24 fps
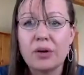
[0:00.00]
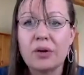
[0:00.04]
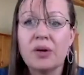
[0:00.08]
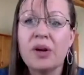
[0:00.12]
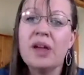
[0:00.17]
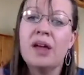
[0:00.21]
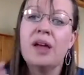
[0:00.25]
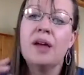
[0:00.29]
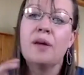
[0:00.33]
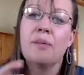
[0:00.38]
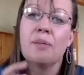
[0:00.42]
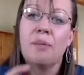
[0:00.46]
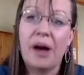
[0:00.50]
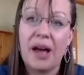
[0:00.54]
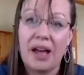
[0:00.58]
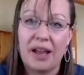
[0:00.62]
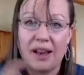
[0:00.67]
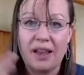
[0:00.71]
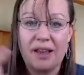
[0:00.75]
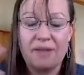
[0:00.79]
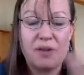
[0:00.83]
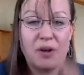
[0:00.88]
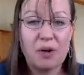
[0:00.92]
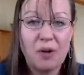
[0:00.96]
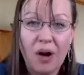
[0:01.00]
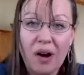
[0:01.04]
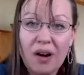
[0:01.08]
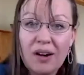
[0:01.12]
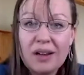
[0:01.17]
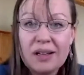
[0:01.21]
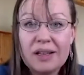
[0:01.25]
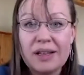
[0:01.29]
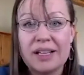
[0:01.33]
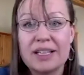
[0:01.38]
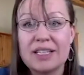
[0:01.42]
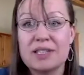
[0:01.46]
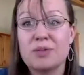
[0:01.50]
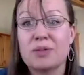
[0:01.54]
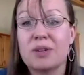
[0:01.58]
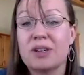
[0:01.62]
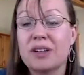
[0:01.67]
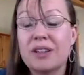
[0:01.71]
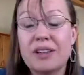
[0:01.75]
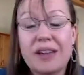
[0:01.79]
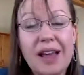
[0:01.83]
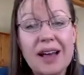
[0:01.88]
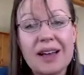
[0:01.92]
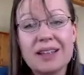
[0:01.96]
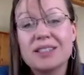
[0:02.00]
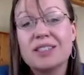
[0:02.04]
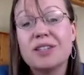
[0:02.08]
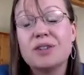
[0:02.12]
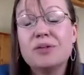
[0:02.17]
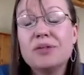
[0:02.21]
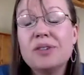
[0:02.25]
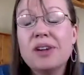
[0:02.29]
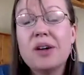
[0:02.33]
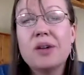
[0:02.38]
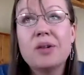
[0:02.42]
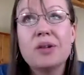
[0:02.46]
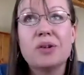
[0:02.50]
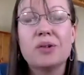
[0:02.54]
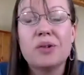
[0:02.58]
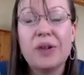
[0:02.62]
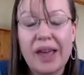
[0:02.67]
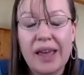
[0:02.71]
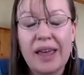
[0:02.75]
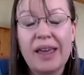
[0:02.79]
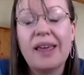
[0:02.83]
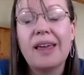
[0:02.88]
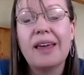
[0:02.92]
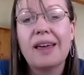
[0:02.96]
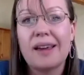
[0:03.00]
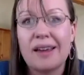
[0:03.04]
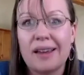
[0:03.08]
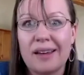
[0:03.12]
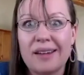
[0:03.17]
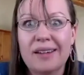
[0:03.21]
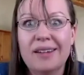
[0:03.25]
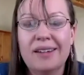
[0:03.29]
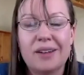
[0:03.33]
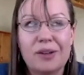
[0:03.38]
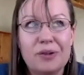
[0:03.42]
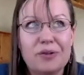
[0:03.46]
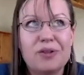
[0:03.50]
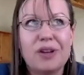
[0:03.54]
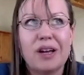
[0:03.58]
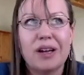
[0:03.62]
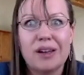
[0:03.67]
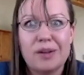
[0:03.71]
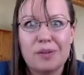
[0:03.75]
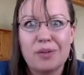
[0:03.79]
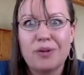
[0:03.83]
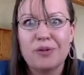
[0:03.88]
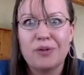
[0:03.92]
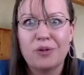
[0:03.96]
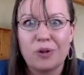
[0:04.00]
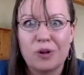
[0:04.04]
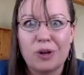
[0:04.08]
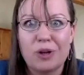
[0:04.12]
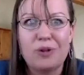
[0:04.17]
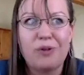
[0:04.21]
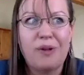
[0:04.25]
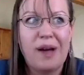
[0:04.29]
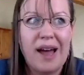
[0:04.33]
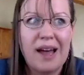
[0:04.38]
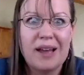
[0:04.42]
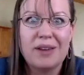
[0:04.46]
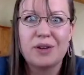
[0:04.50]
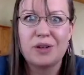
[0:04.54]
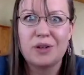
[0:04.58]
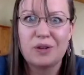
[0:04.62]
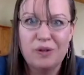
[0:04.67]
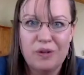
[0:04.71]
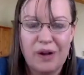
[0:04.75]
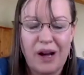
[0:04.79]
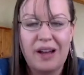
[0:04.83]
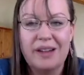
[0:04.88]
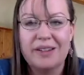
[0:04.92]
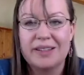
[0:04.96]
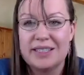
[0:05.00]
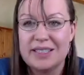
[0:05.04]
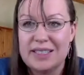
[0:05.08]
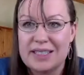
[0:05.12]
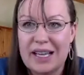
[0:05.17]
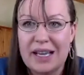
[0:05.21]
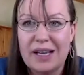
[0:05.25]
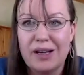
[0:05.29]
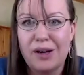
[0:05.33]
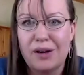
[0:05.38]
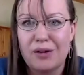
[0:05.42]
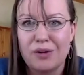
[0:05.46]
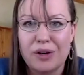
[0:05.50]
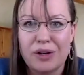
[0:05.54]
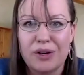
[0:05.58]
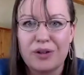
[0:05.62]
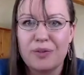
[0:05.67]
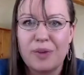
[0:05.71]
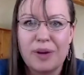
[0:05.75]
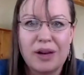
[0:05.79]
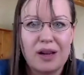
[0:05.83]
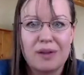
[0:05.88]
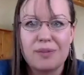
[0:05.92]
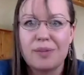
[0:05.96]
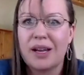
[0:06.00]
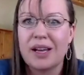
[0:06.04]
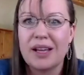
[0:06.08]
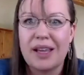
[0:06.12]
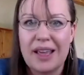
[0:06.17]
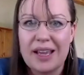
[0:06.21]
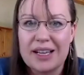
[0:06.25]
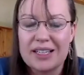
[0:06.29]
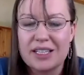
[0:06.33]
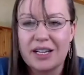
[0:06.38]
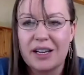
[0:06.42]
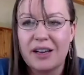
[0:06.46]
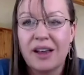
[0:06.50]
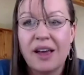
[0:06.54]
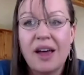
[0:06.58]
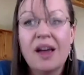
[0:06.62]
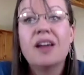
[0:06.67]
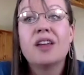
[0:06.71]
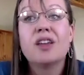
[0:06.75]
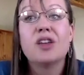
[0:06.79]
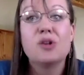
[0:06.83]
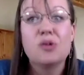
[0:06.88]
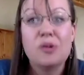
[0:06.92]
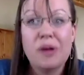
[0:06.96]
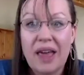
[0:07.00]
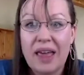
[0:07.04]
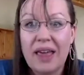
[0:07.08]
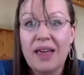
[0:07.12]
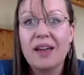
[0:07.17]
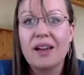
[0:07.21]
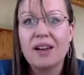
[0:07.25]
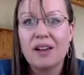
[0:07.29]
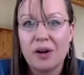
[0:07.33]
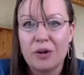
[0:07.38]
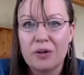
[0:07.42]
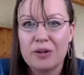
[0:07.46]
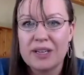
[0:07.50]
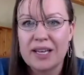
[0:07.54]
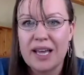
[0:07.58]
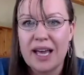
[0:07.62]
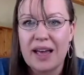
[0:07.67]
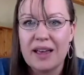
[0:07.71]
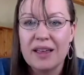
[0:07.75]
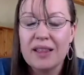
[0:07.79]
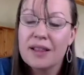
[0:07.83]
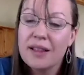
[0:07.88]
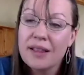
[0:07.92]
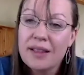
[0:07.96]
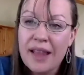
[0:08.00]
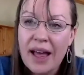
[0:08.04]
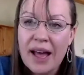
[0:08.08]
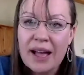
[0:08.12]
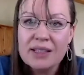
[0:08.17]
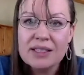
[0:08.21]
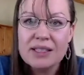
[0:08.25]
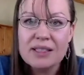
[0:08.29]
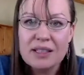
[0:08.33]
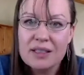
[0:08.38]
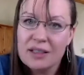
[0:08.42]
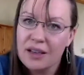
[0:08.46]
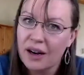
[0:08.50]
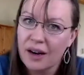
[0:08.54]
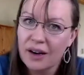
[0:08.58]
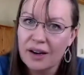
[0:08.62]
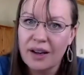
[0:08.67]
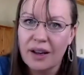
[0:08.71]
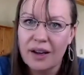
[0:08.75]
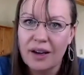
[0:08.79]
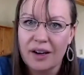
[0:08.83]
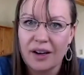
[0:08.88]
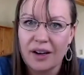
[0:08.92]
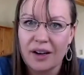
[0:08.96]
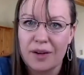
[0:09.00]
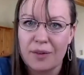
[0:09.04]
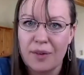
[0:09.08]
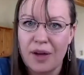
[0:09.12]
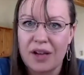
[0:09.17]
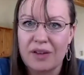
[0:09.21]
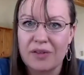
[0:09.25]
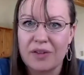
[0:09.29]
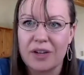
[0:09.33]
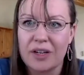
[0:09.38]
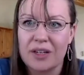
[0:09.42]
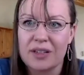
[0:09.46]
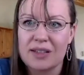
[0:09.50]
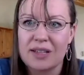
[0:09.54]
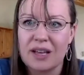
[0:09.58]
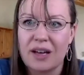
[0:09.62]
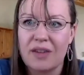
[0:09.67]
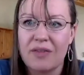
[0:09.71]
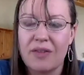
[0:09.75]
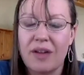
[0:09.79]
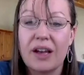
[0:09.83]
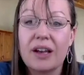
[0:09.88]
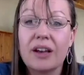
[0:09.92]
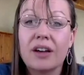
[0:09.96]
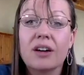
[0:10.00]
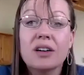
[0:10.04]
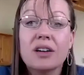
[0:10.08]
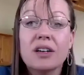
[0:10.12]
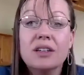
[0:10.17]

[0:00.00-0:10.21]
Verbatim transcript: So, but if you are in this where, yes, you know you can, you've done it before, you've had to, you've gotten sick, or you've been on medication, you can go a day, then that's the target you're going to make for yourself.